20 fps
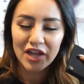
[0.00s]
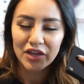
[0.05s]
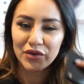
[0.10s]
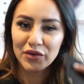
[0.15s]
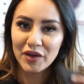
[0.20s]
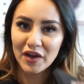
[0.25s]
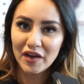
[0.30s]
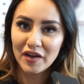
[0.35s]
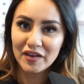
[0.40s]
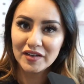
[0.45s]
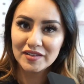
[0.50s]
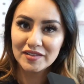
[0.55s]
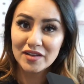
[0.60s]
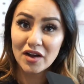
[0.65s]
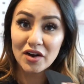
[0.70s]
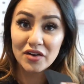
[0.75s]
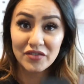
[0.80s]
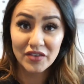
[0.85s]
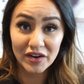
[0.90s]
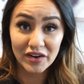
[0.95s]
You guys
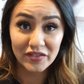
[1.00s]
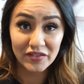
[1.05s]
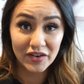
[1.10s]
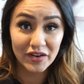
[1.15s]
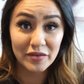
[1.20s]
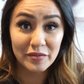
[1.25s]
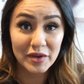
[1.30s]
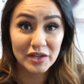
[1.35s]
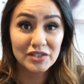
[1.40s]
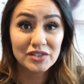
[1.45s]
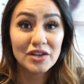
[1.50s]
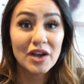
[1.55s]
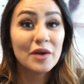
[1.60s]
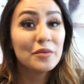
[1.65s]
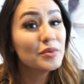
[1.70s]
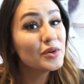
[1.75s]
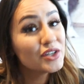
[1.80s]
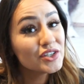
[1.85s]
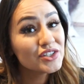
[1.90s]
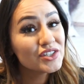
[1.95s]
are very, very much
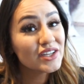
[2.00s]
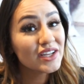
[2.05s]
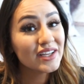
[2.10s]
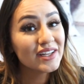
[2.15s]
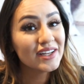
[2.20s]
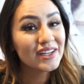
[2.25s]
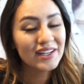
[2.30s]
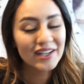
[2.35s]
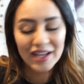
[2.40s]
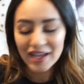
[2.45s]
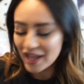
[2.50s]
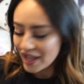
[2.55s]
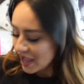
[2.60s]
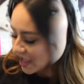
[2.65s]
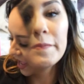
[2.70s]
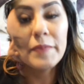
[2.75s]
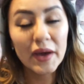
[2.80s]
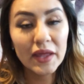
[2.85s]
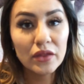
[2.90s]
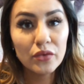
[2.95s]
appreciated.
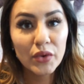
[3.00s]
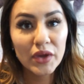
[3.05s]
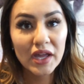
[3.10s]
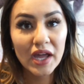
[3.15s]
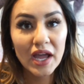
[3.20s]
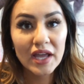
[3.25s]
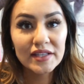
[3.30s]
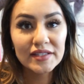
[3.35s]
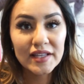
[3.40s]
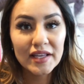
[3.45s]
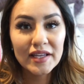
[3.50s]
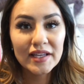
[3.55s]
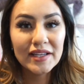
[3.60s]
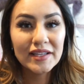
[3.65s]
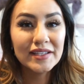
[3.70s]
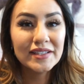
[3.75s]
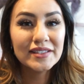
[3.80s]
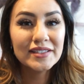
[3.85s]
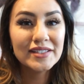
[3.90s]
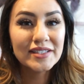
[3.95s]
By the way, guys,
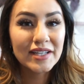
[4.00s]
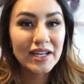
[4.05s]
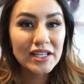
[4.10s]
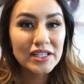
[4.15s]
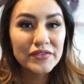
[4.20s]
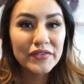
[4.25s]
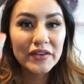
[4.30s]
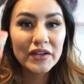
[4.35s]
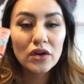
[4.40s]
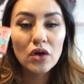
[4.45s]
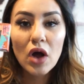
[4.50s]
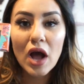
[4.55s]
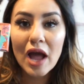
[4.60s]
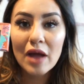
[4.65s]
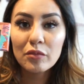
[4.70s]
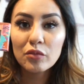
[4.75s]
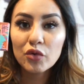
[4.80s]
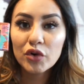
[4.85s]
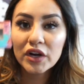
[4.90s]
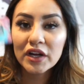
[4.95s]
in today's video,
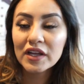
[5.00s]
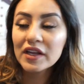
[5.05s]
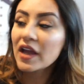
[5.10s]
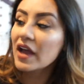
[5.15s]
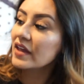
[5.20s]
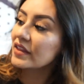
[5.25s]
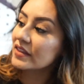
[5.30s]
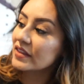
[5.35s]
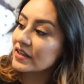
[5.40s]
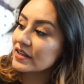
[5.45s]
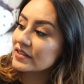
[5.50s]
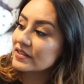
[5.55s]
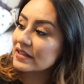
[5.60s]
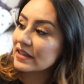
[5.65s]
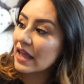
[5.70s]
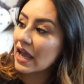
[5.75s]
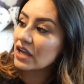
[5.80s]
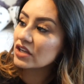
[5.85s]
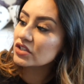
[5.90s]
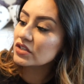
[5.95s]
I'm wearing these
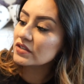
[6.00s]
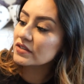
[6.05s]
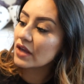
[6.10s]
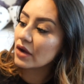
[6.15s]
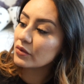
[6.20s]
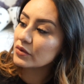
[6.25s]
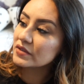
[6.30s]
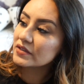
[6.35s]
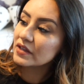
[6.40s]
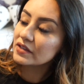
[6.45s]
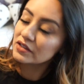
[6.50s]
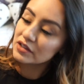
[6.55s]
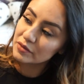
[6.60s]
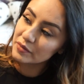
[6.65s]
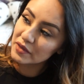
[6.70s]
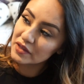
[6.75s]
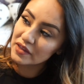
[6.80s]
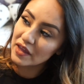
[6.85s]
lashes that were sent to me.